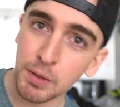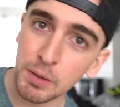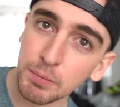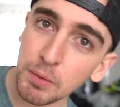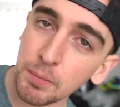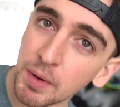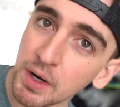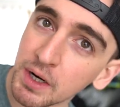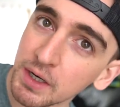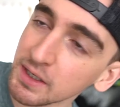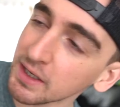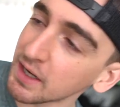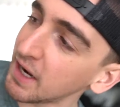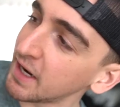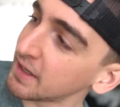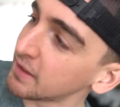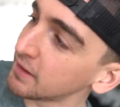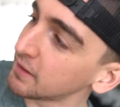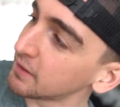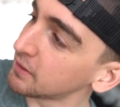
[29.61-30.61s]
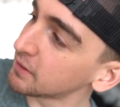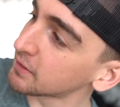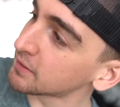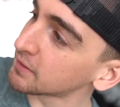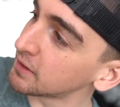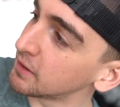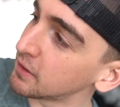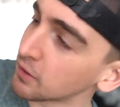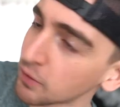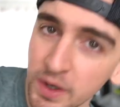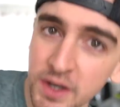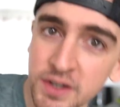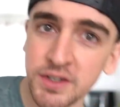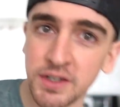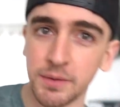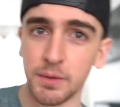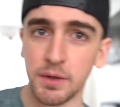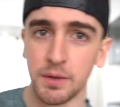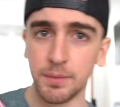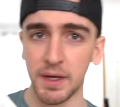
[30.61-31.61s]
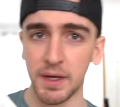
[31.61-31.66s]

Purple part kinda looks a little questionable,